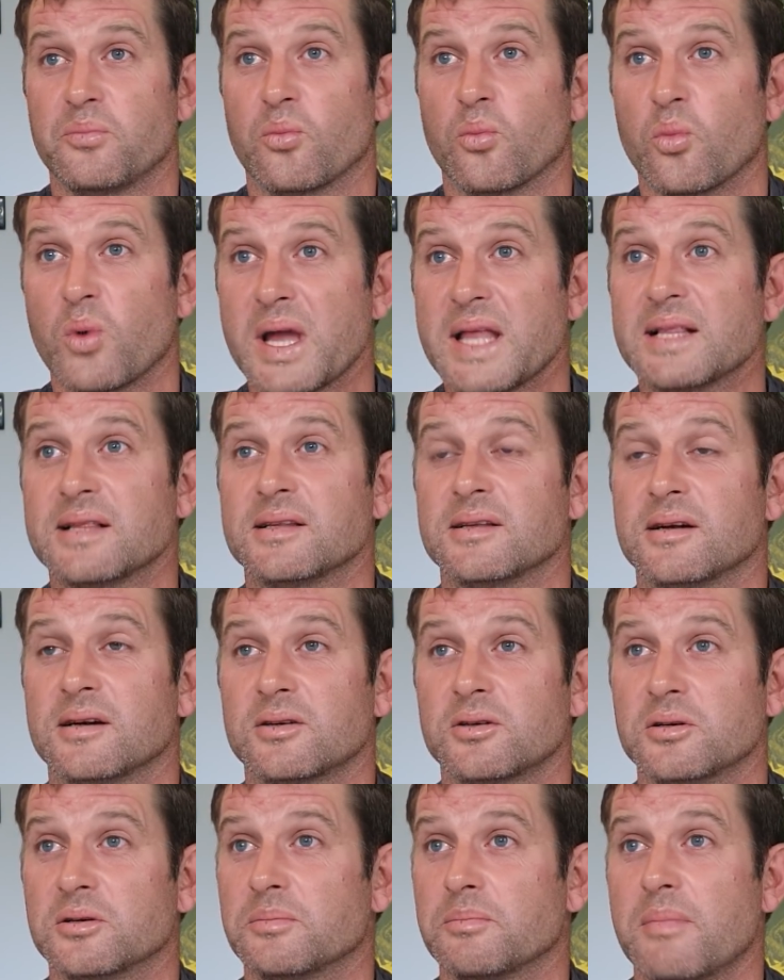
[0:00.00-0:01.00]
win, a
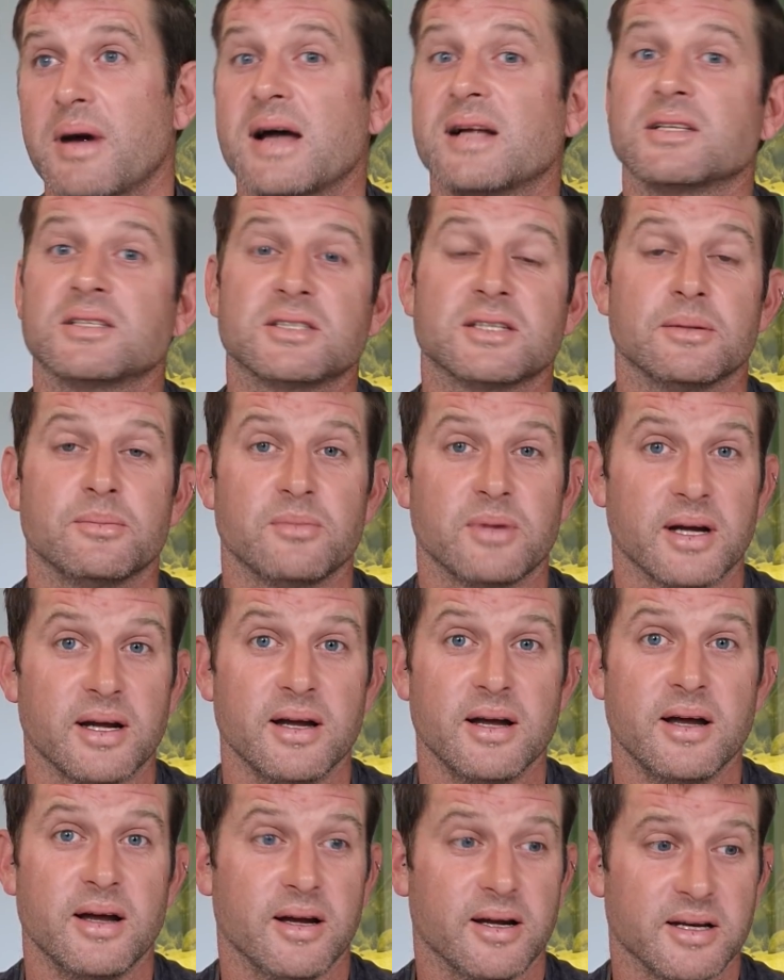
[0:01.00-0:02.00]
good match somewhere,
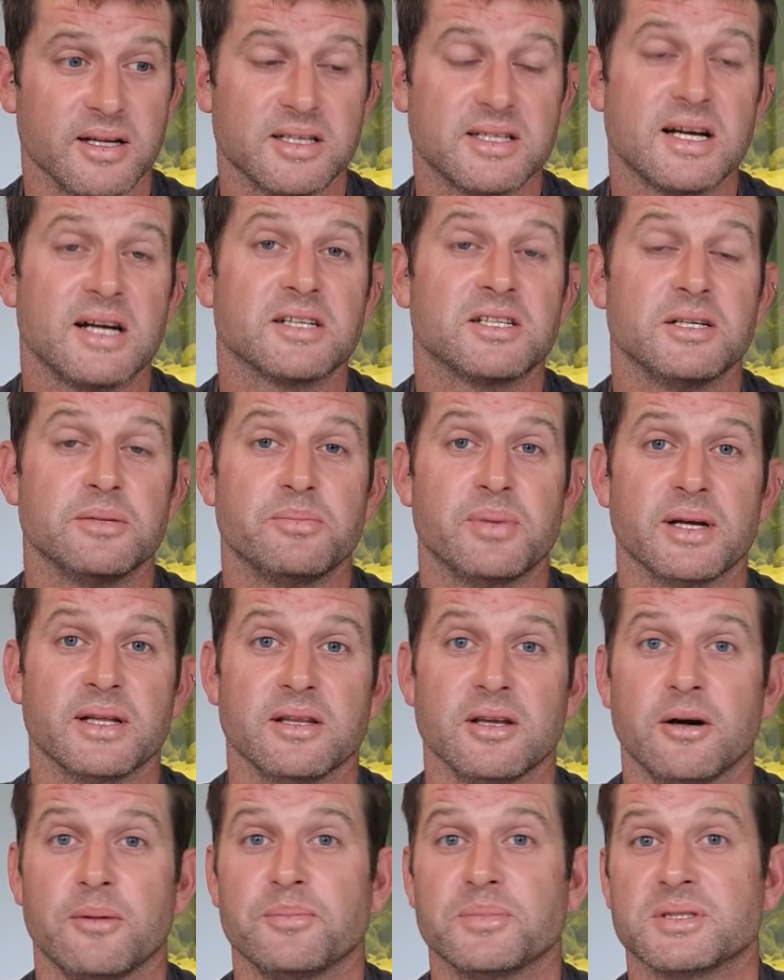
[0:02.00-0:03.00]
and it's actually been
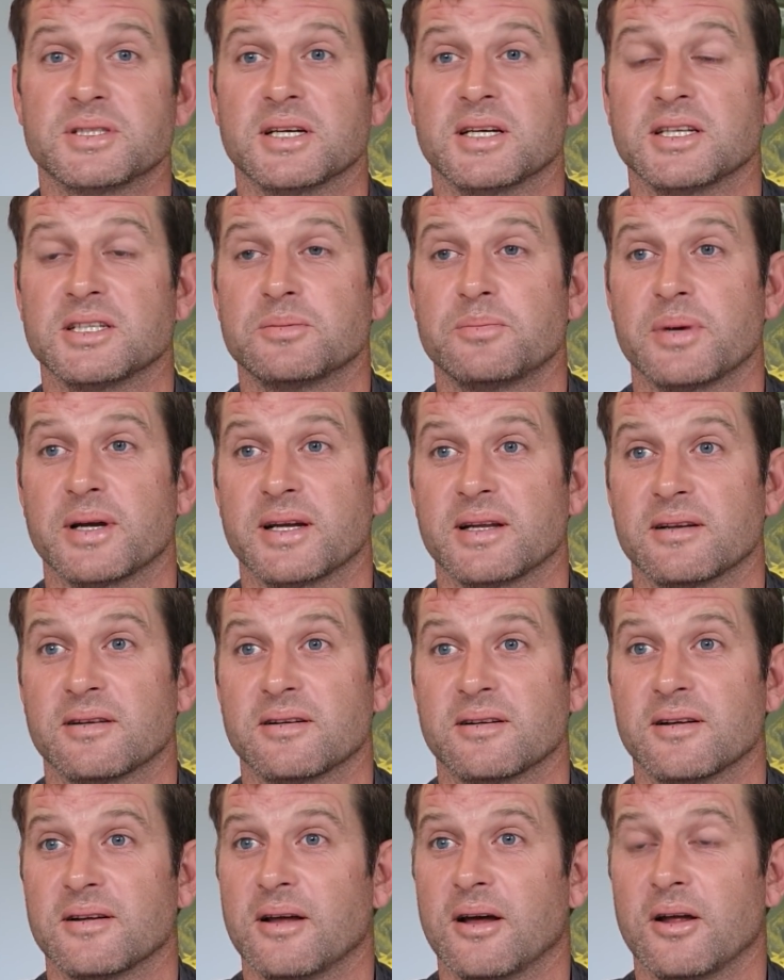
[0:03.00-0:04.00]
the opposite. It's
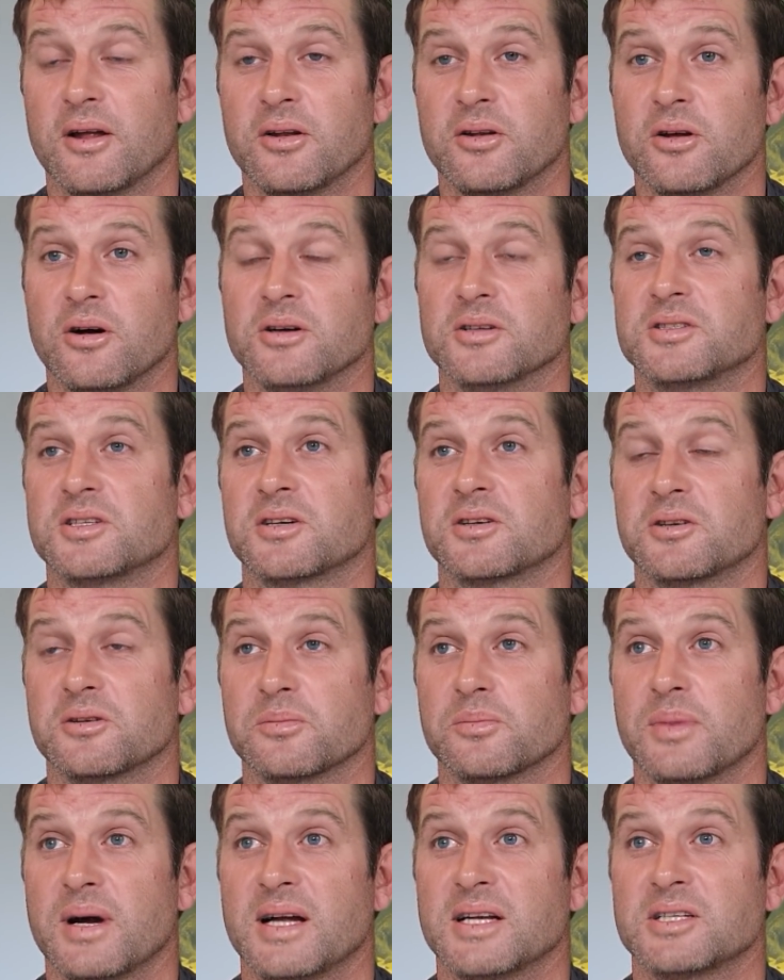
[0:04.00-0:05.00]
been a not so good
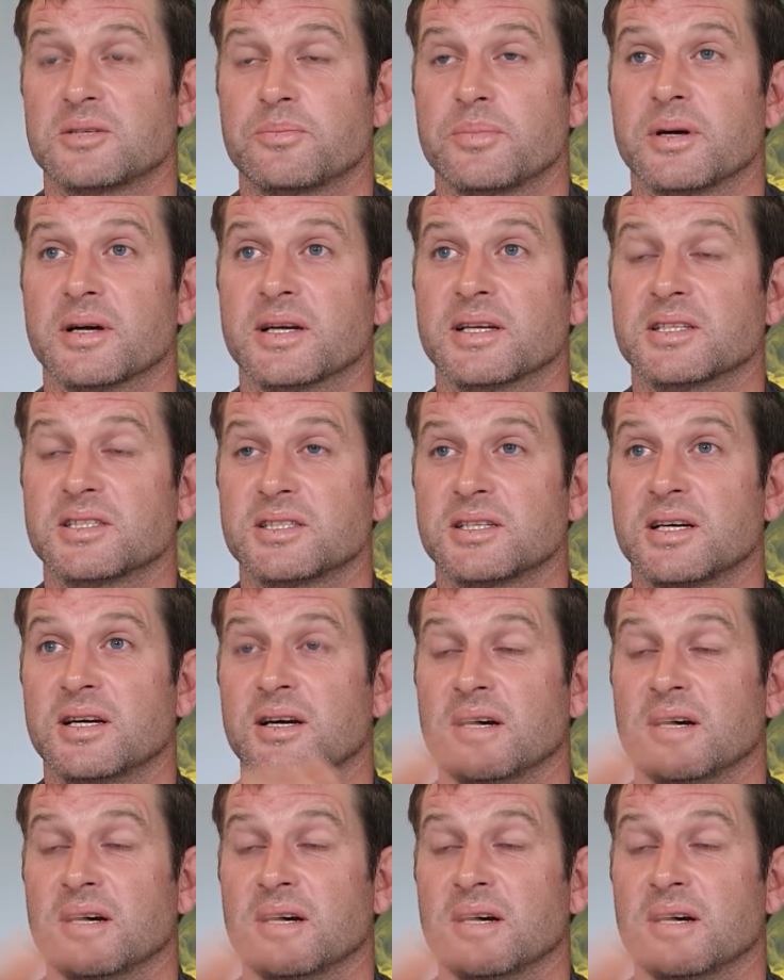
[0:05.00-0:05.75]
match, but it's